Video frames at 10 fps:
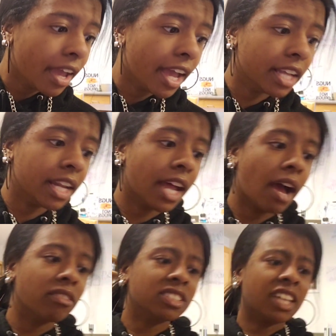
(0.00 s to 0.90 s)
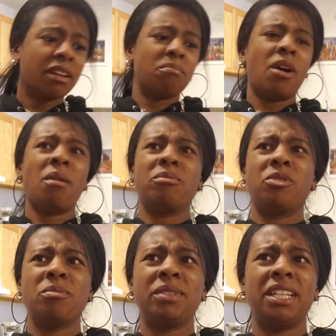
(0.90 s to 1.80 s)
And I was like, Mom,
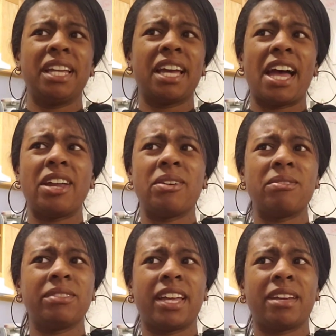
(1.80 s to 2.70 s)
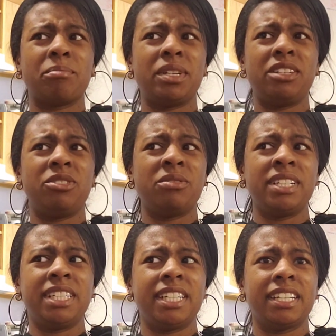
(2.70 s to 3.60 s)
normally, like, I don't, like, be
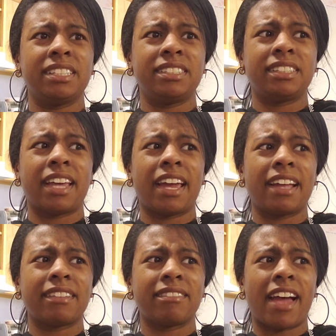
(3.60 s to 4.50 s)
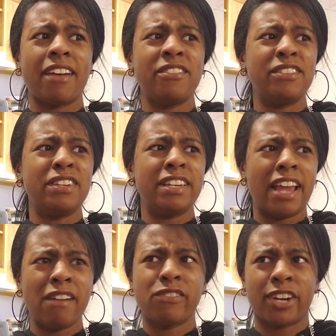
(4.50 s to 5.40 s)
doing this. Like, I
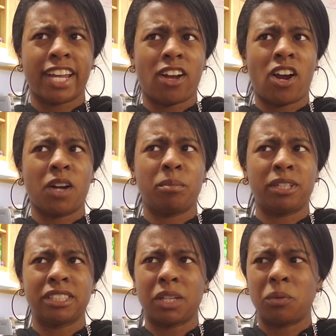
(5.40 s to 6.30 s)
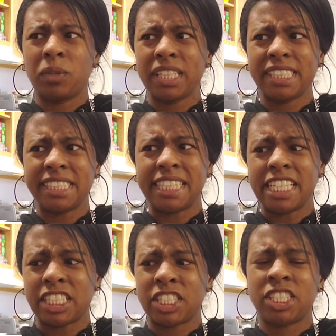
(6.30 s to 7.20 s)
never get heartburn. Like, what is
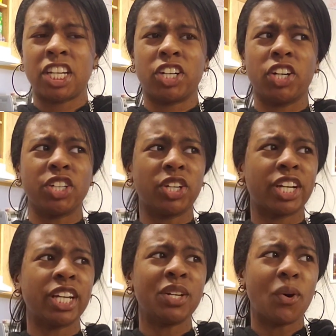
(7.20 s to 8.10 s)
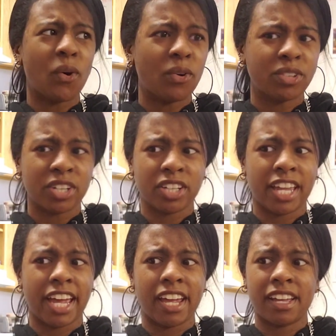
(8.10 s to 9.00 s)
this? And you said, girl, you're getting older.
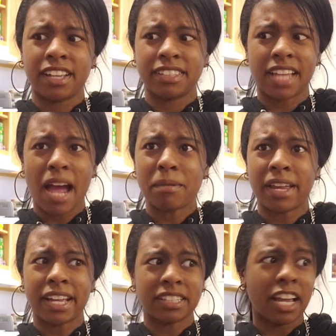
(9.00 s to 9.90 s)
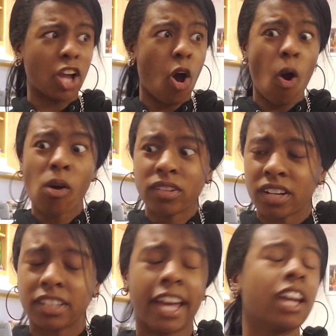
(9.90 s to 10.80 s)
Like, it's time, like, is that
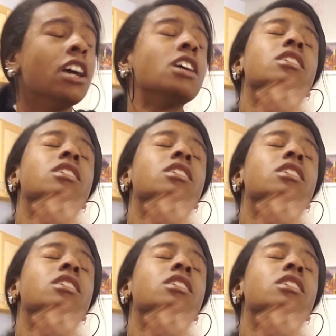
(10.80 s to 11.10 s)
older? Like,